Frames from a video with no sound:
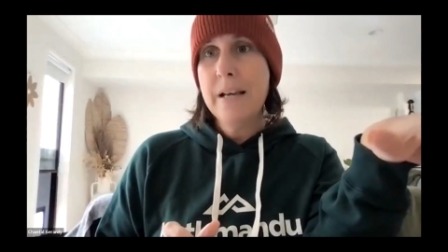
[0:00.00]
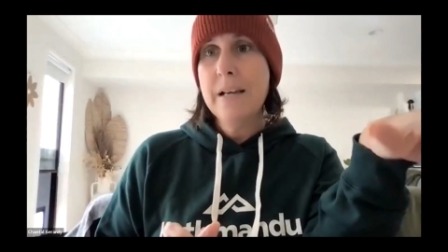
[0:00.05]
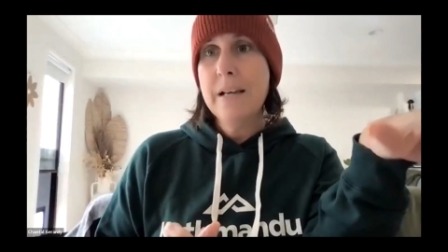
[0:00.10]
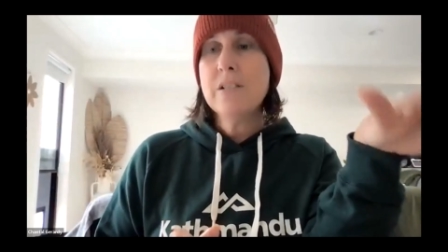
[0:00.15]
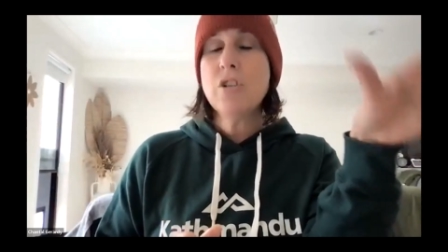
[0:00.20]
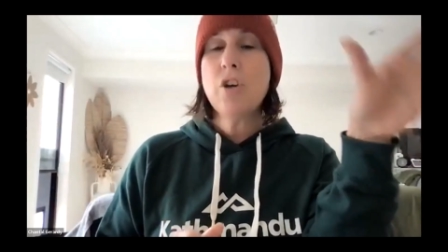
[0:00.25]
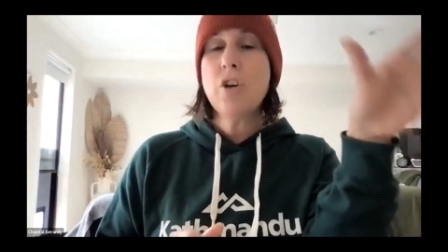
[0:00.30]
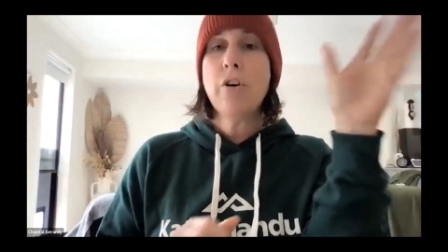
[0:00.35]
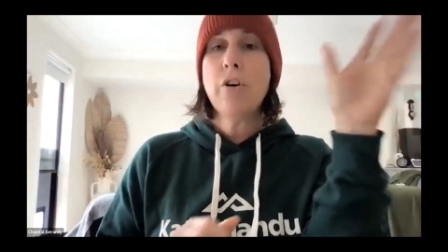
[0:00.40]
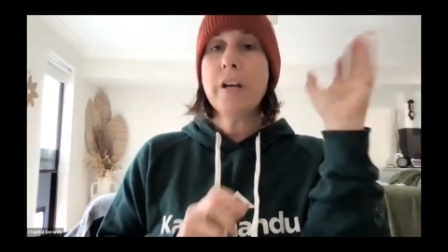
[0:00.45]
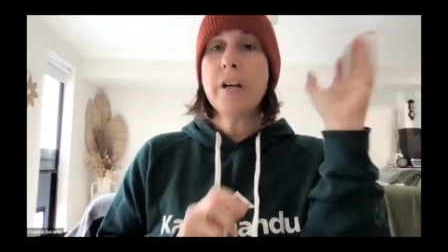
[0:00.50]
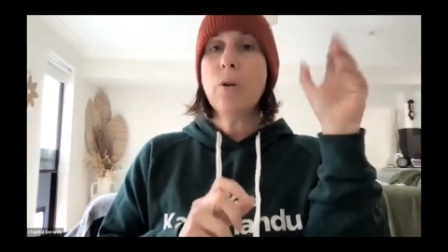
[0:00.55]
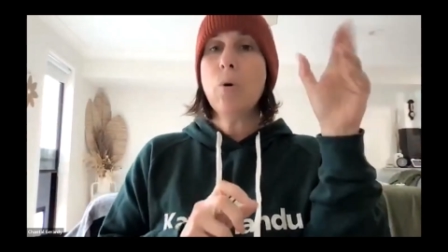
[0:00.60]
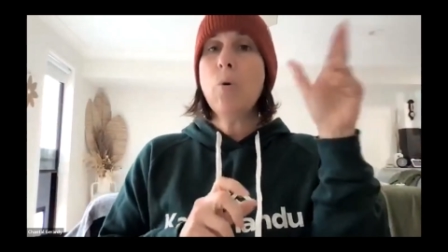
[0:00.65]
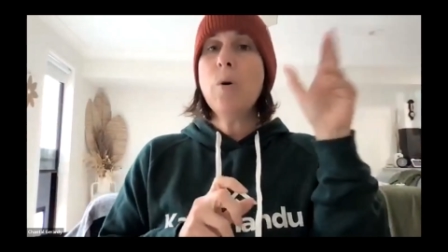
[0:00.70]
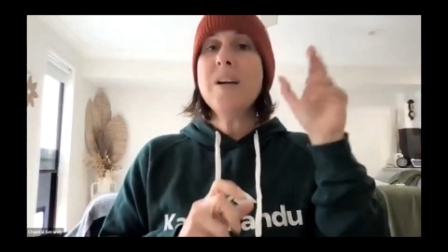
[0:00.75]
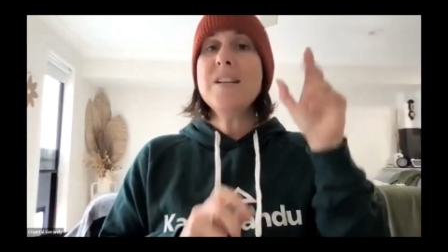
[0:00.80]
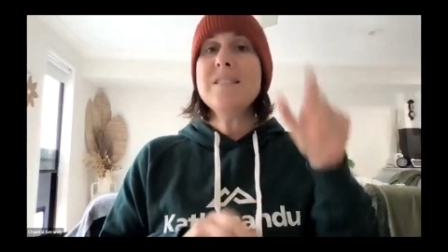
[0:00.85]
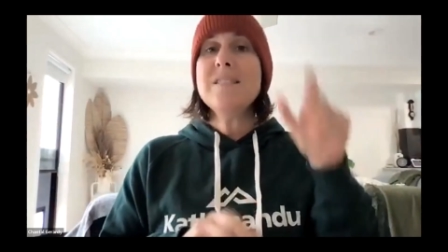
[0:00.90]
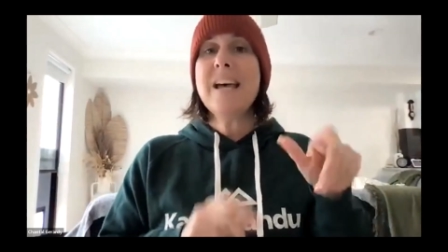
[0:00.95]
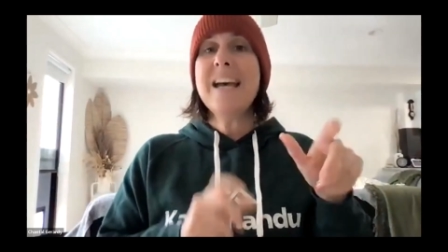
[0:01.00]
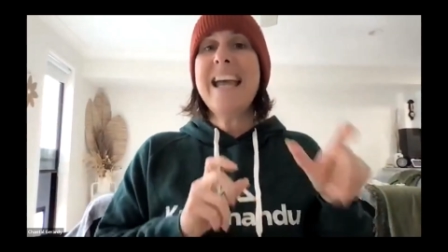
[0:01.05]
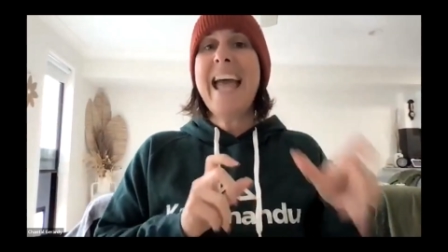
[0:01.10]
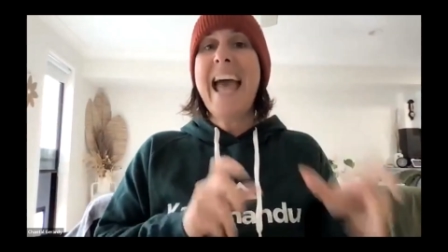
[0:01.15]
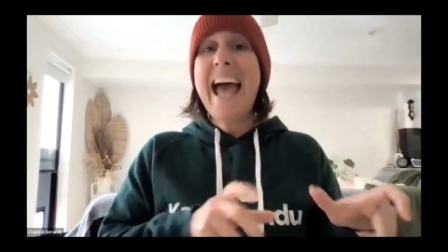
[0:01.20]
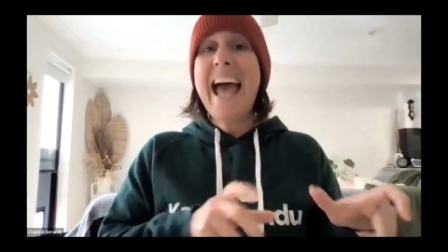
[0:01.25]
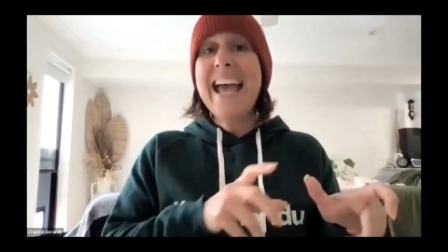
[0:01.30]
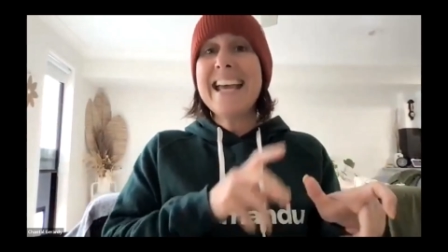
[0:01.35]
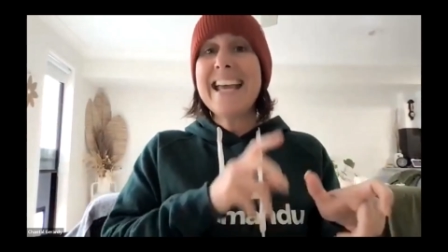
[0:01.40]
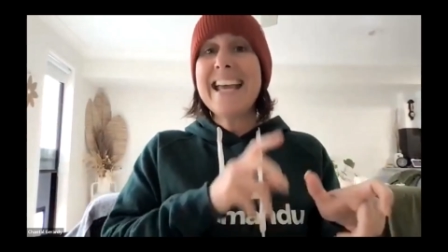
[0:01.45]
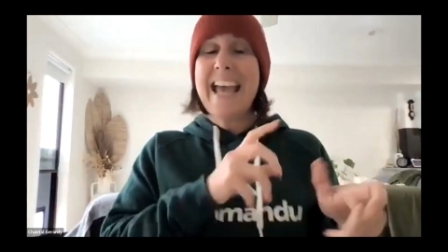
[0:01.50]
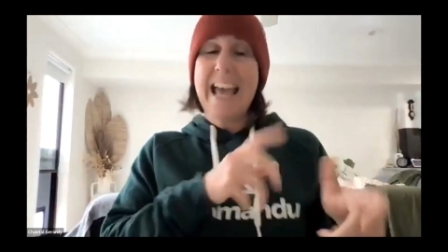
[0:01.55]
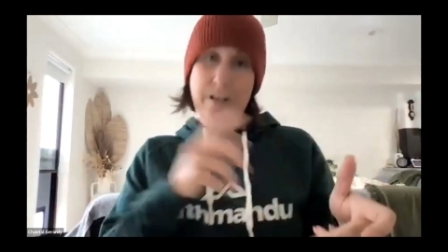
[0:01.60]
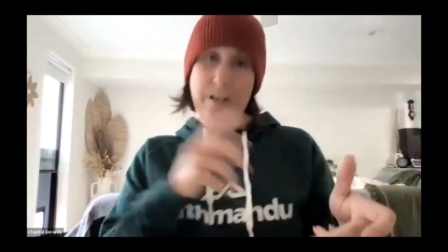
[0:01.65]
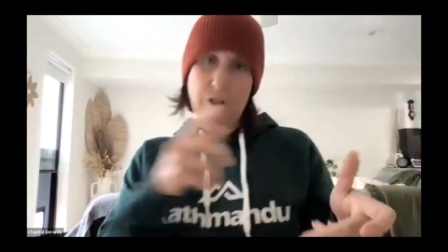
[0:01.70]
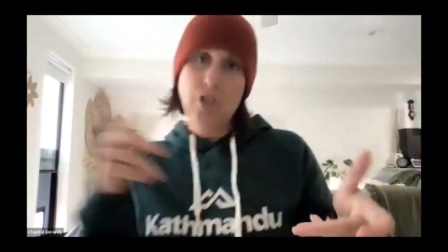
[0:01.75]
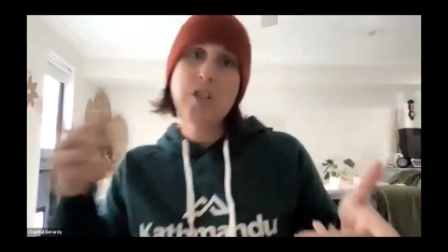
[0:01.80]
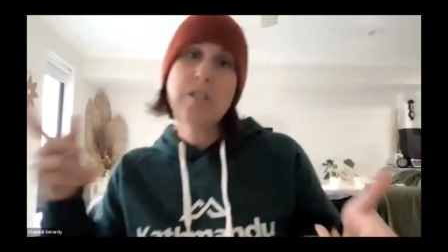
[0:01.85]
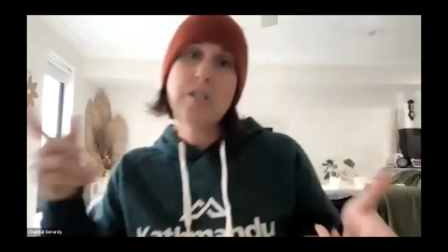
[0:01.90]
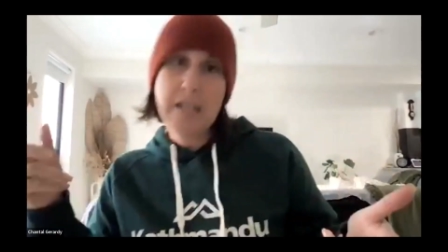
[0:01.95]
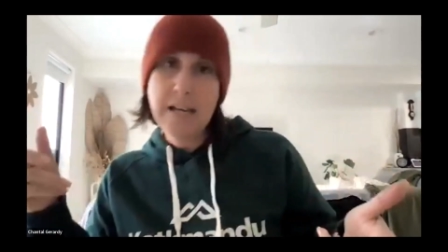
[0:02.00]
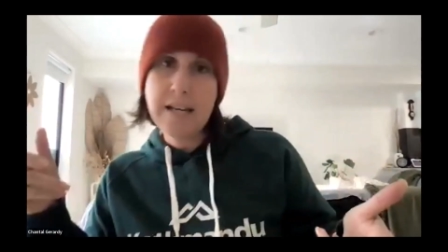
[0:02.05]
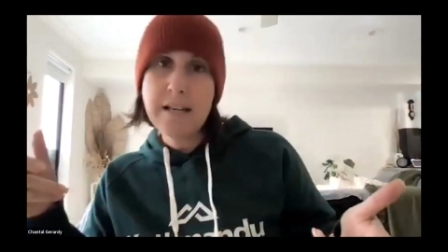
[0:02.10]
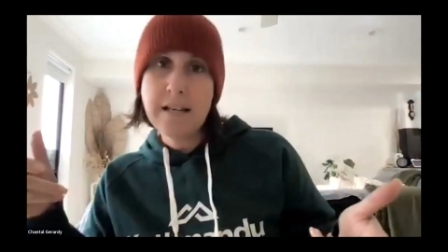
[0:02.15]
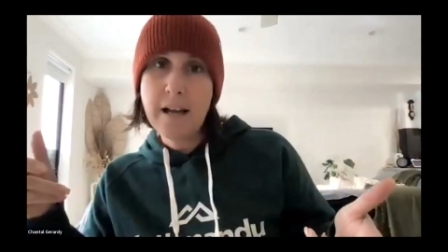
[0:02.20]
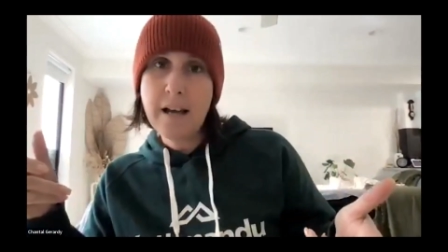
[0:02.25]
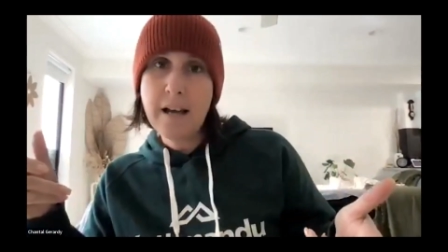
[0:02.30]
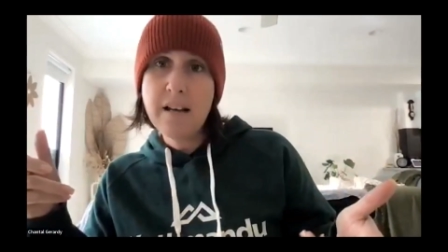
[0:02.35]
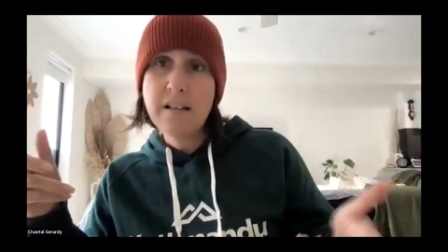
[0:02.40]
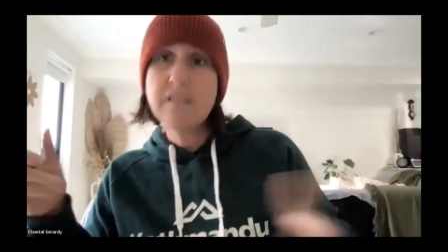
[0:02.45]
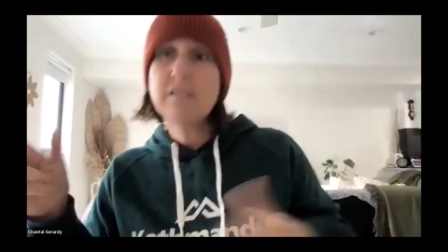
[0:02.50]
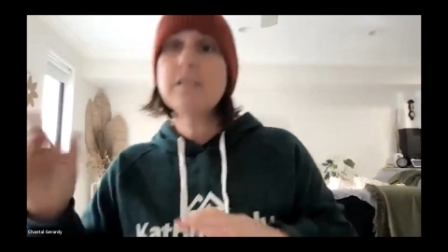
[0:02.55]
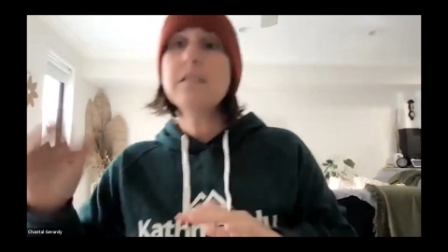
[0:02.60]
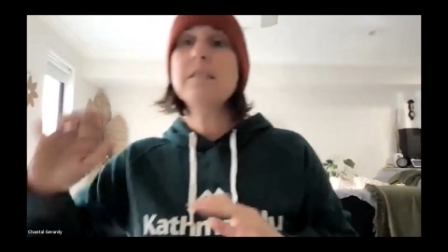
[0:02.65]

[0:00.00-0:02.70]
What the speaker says: So it'll always say, hey, action taker.